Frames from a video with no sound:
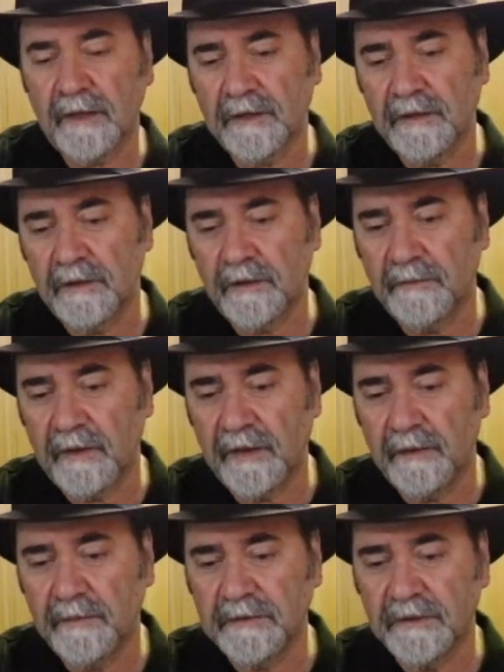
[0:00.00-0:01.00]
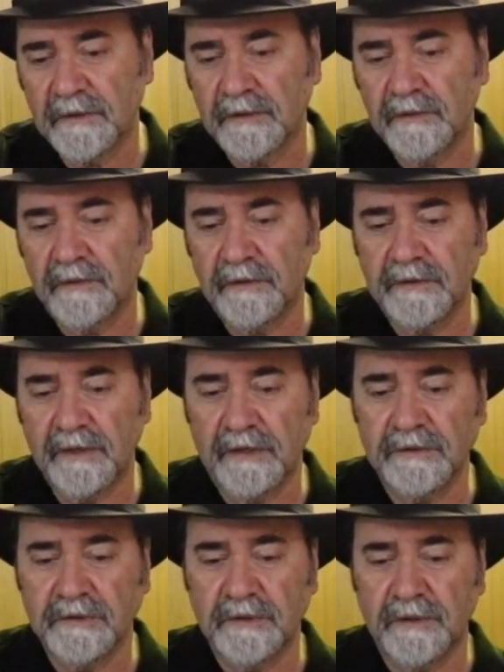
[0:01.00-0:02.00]
like you to pay particular
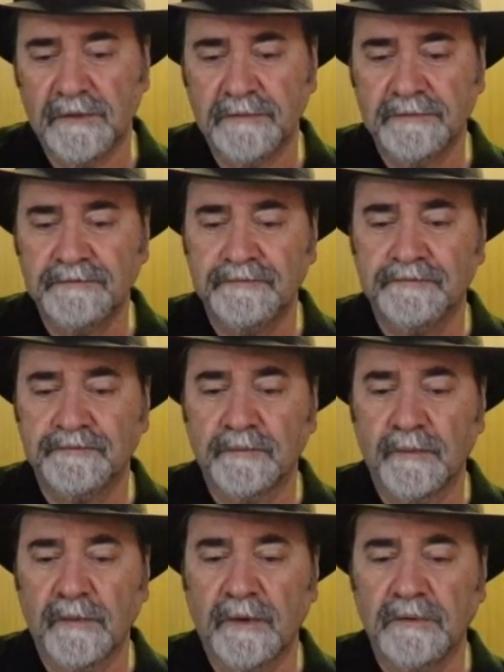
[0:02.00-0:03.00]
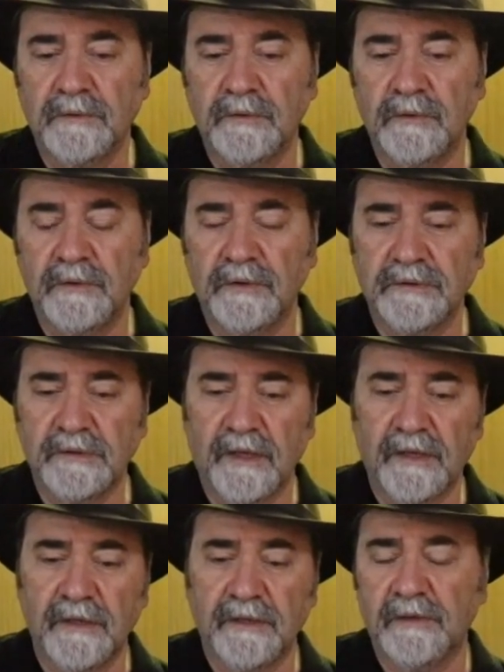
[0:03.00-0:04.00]
attention to the
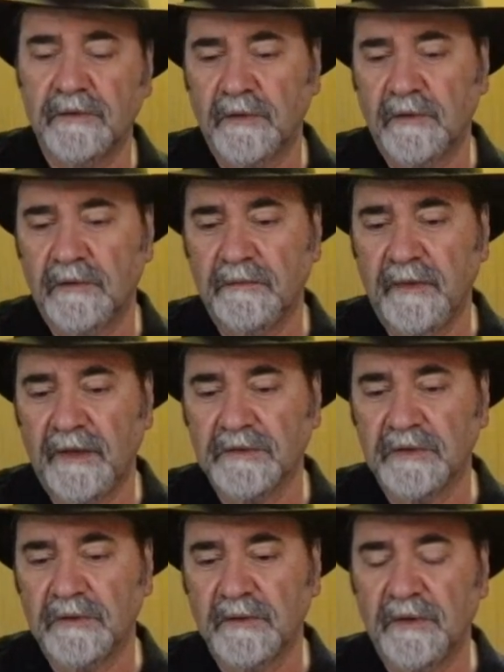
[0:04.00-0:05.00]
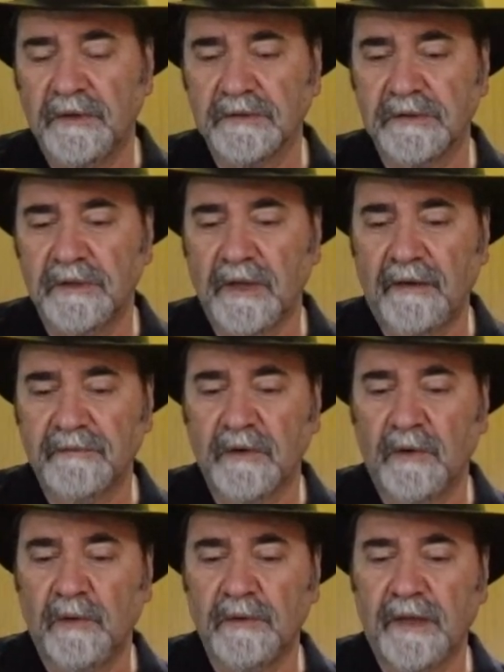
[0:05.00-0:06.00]
second and third measure, because you have to
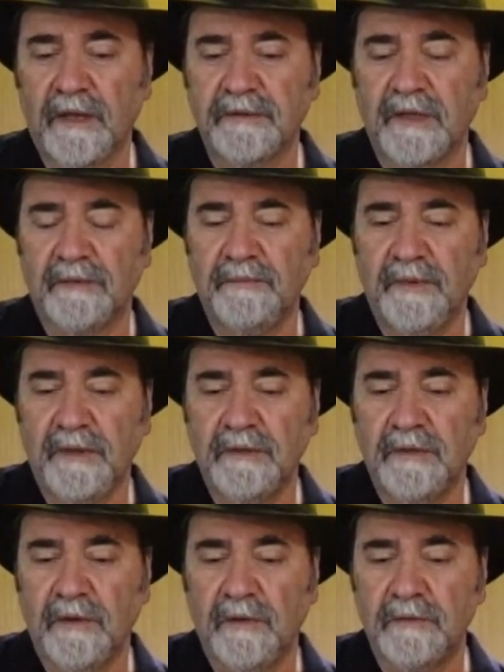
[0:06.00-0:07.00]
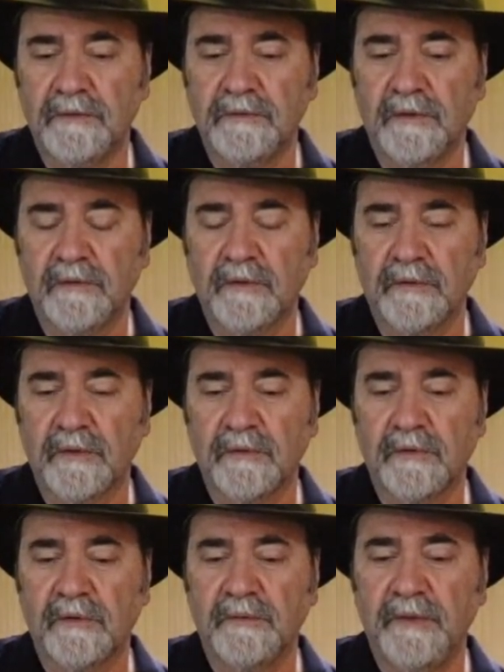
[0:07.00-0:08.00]
hold out that B note on the
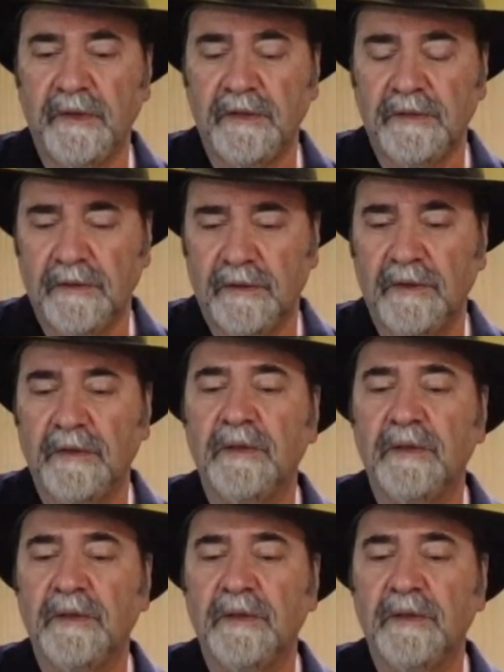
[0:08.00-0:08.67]
third beat for